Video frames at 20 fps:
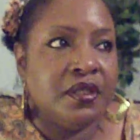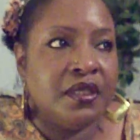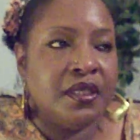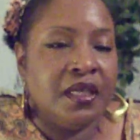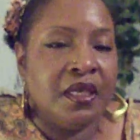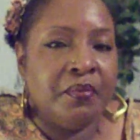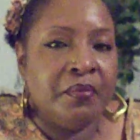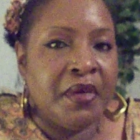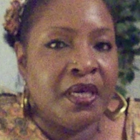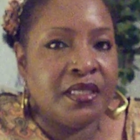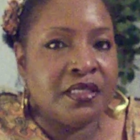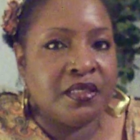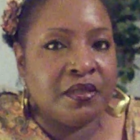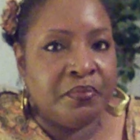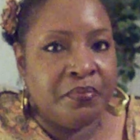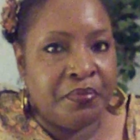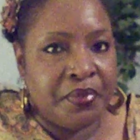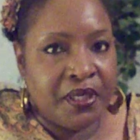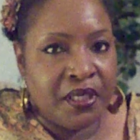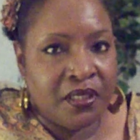it makes a
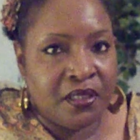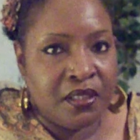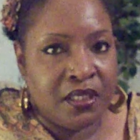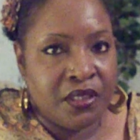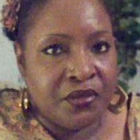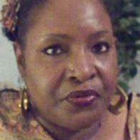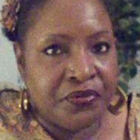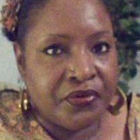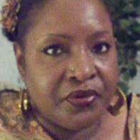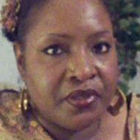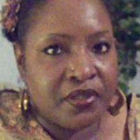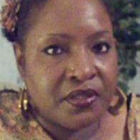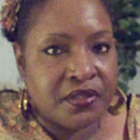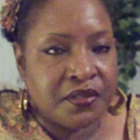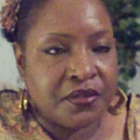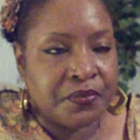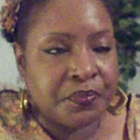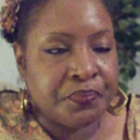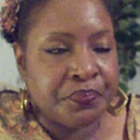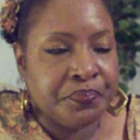big difference.